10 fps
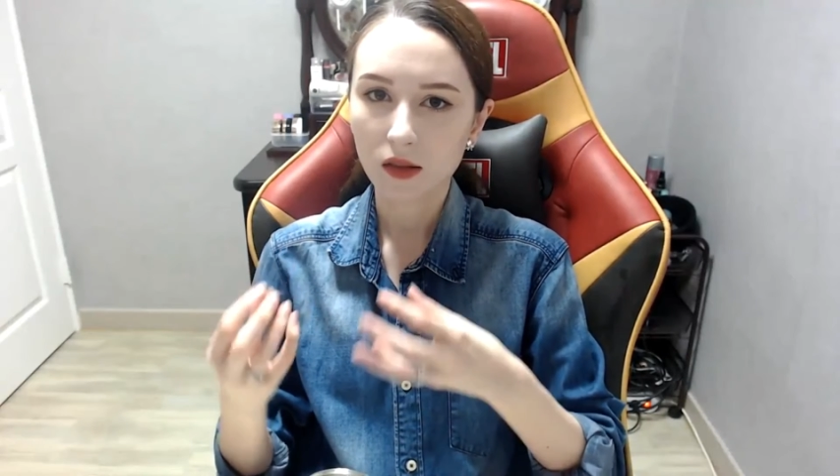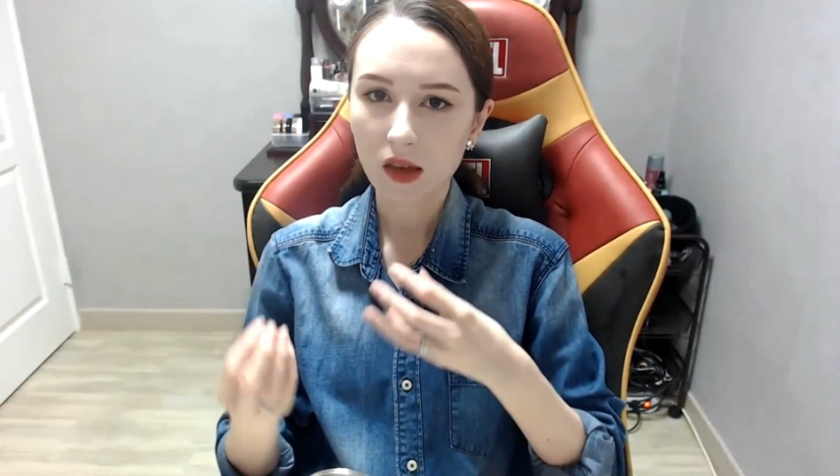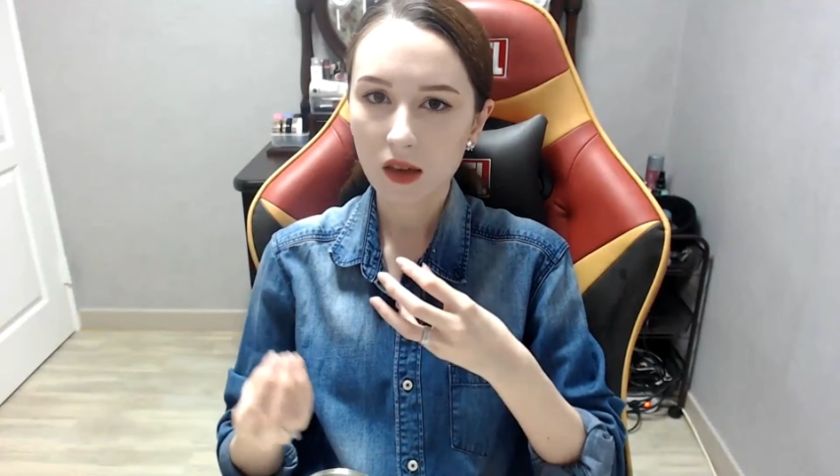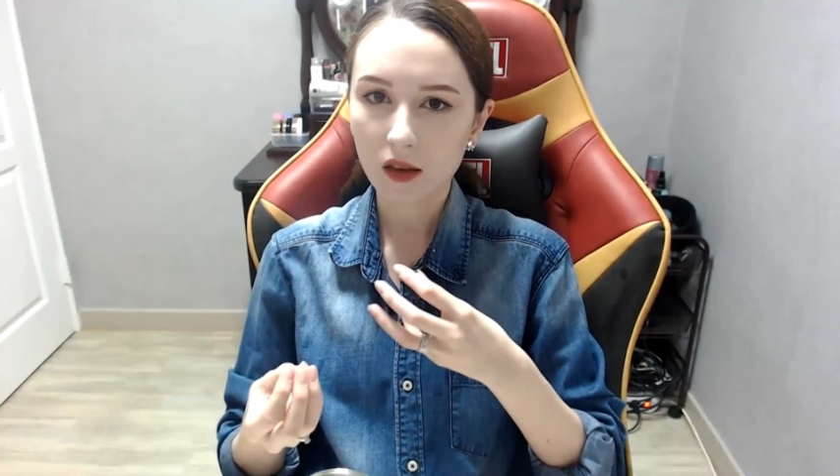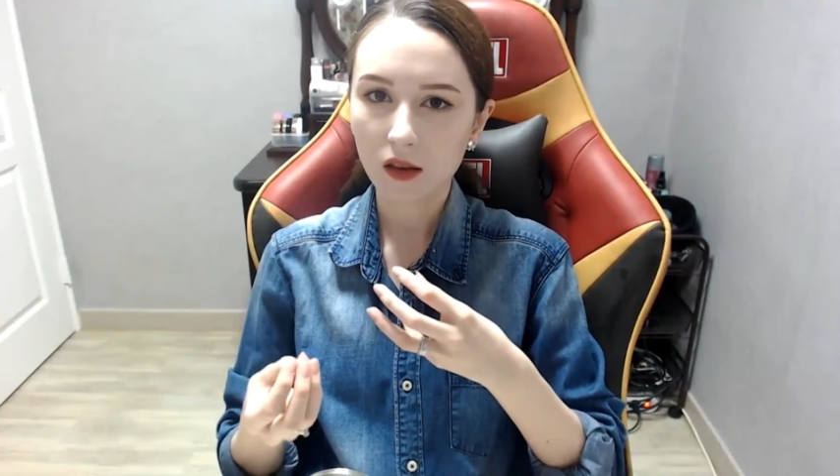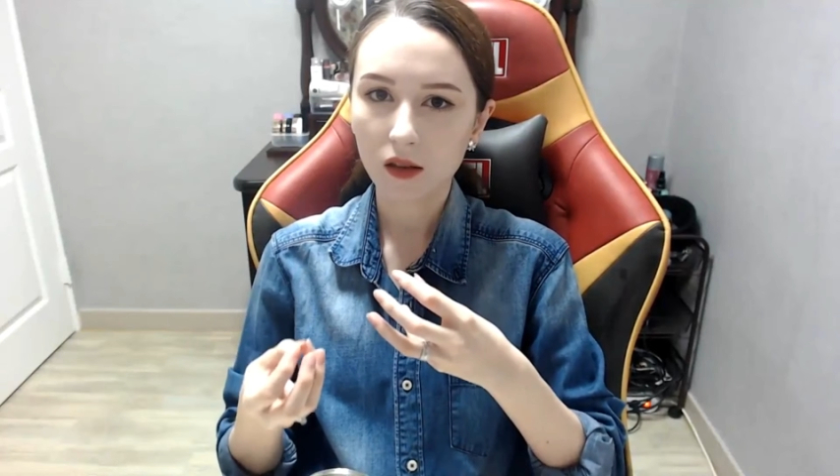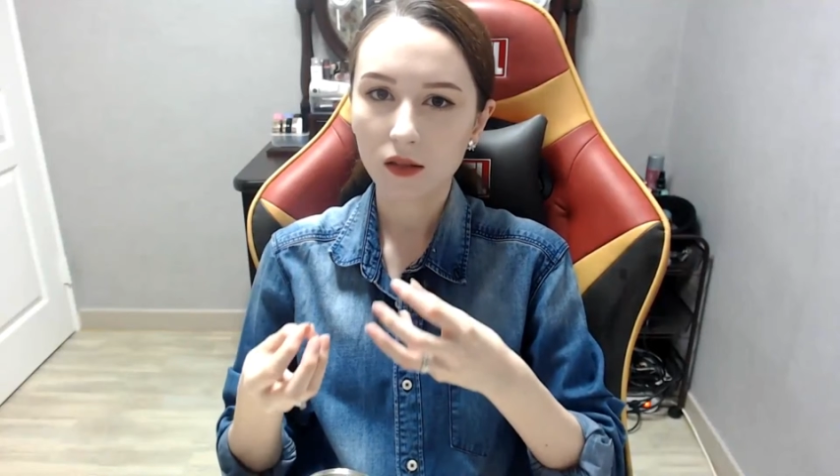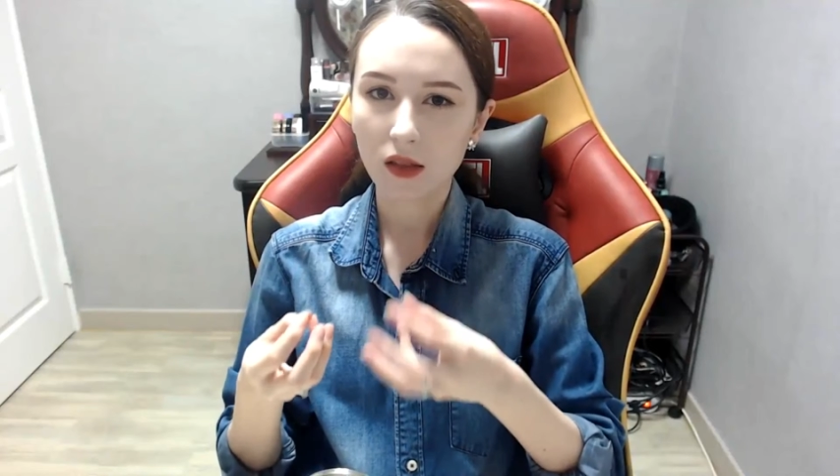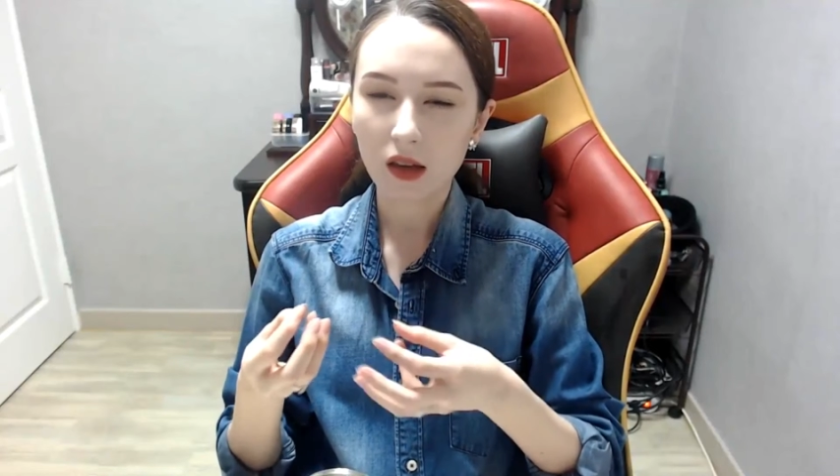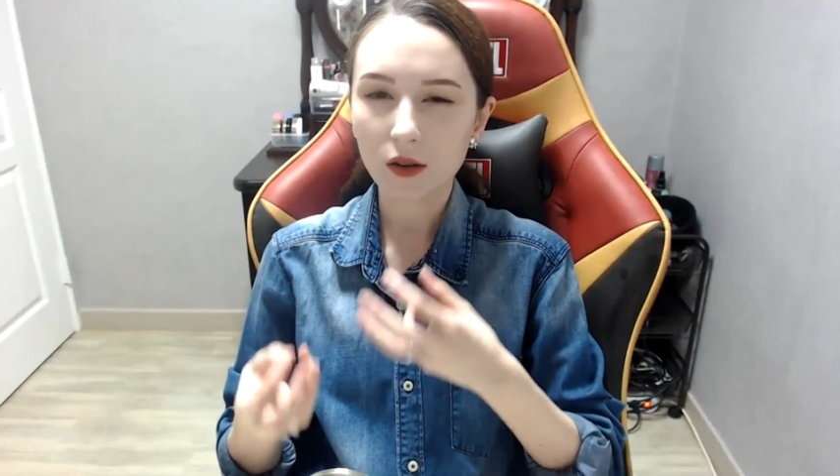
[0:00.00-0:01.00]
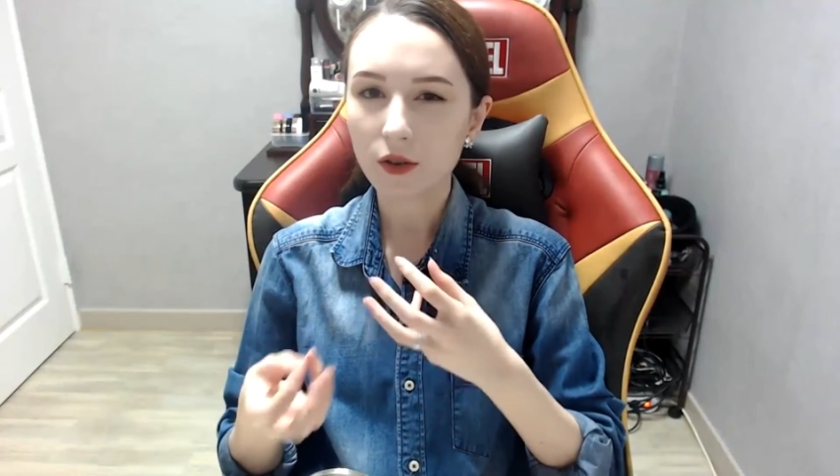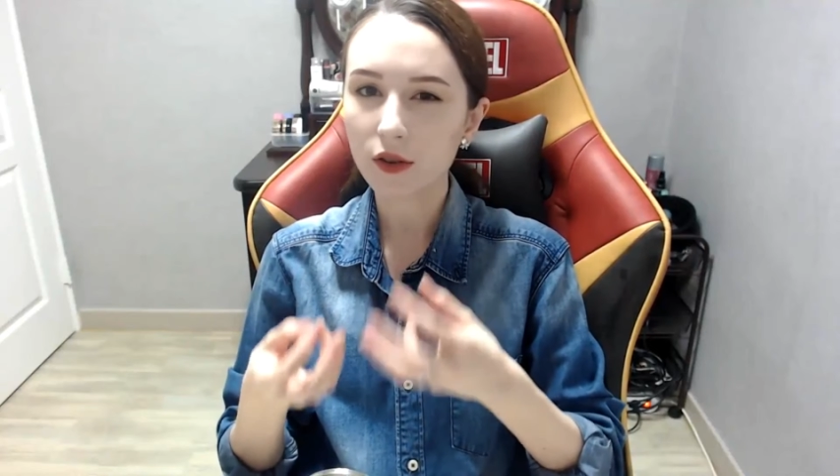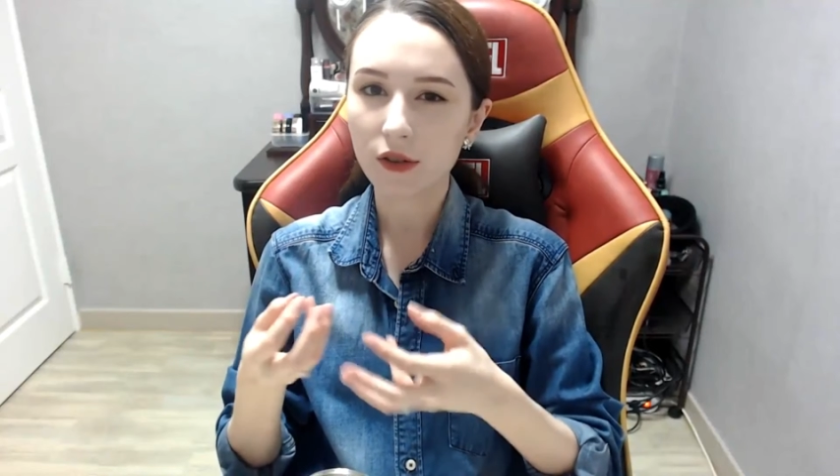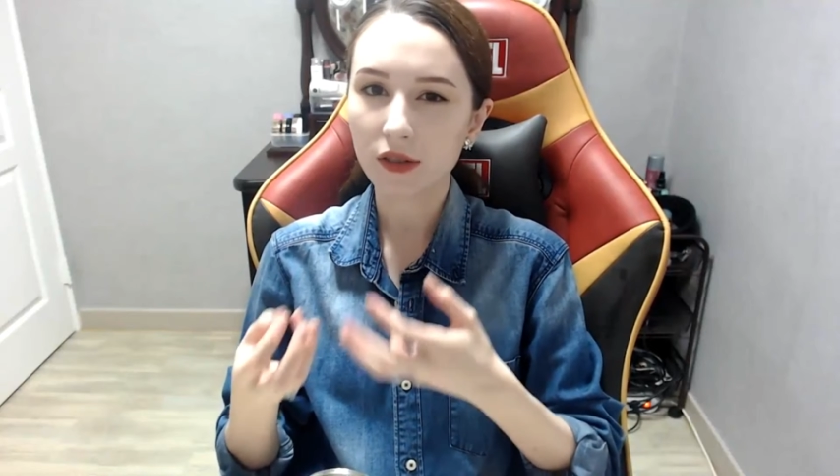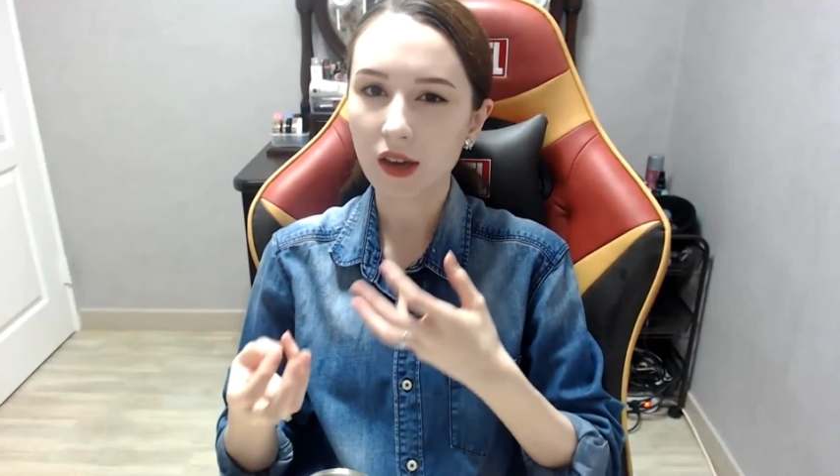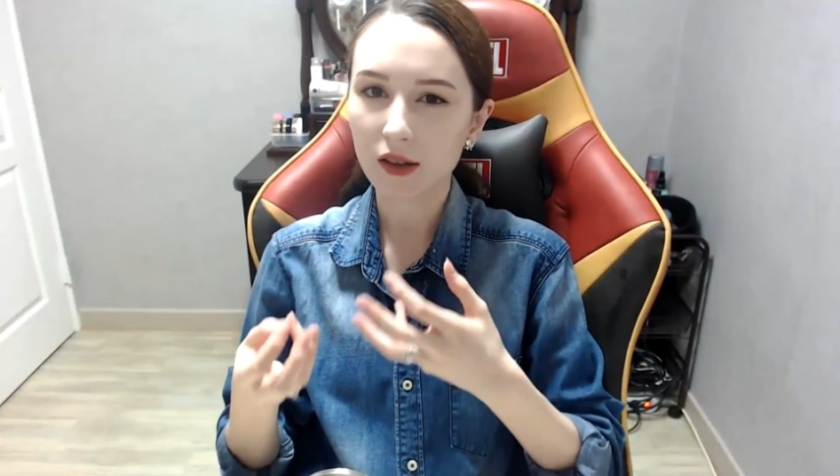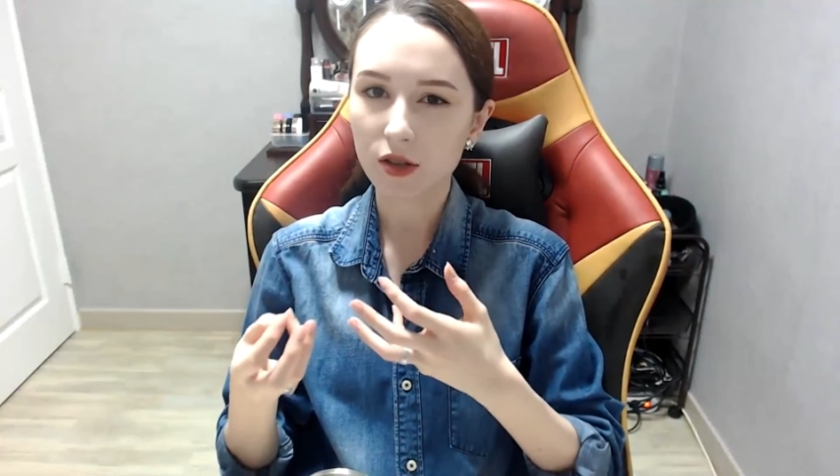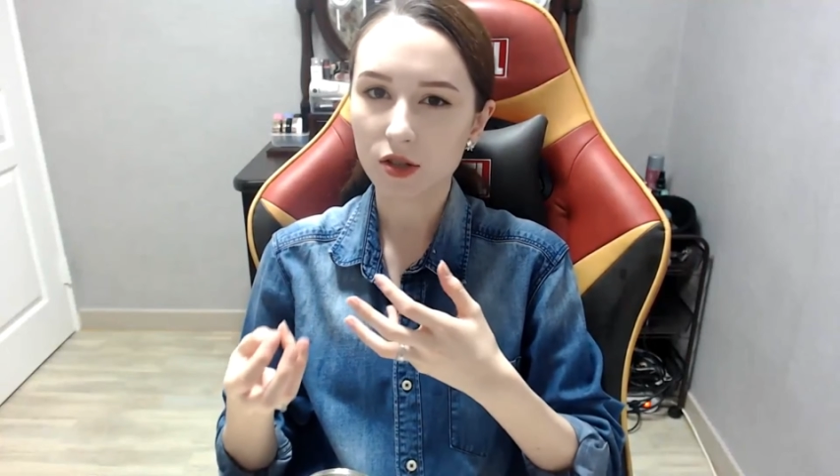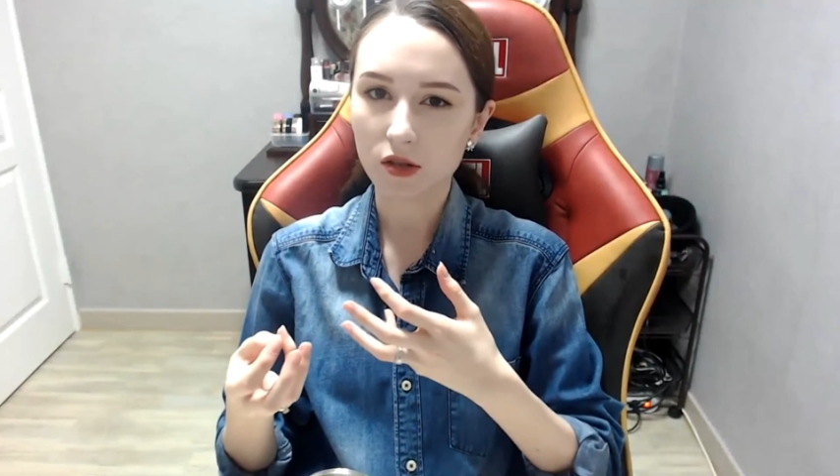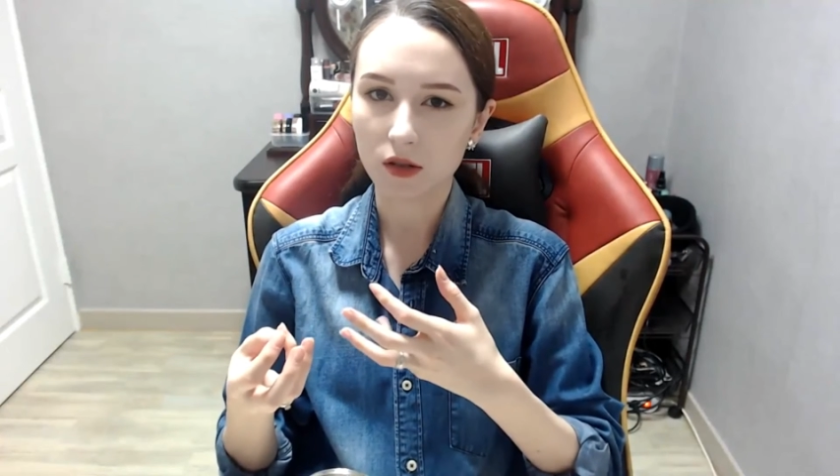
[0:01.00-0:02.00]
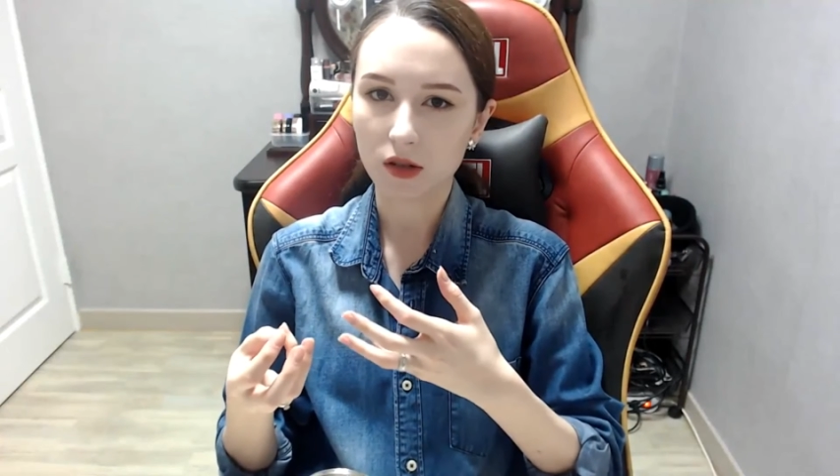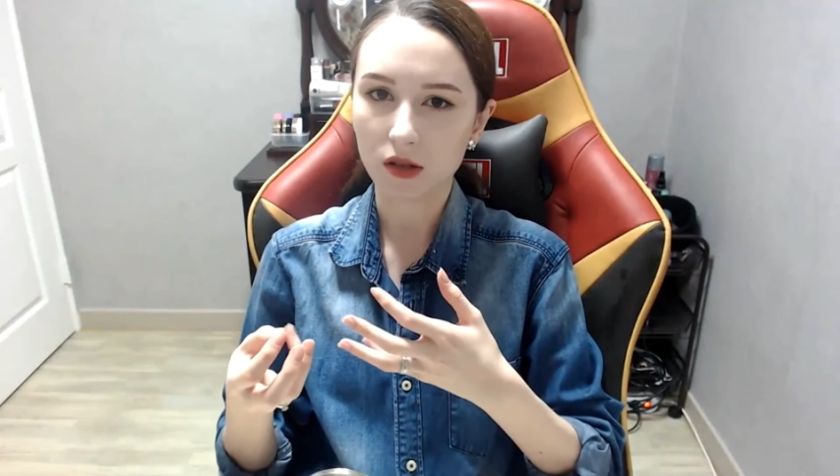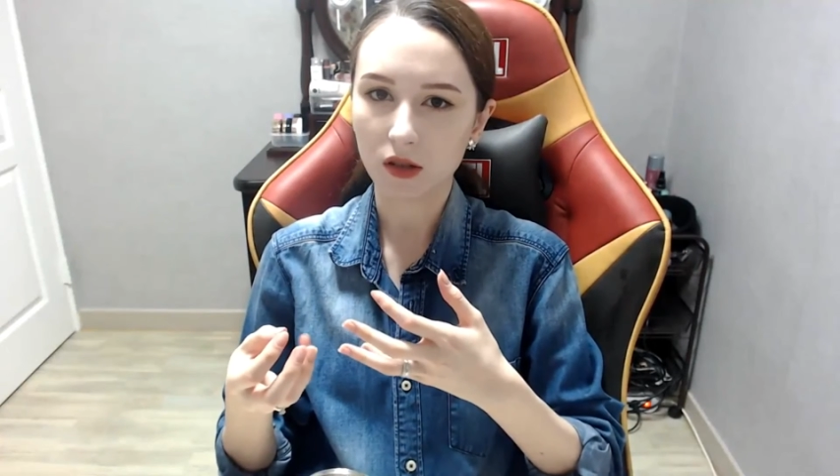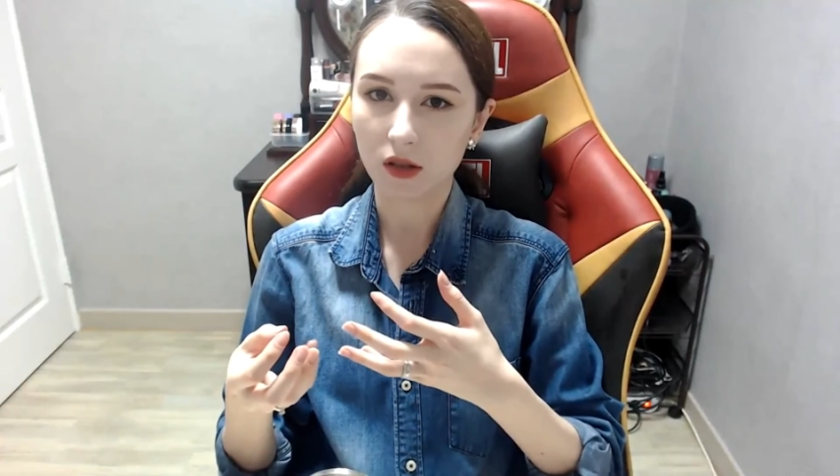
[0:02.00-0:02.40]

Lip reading: thicker textured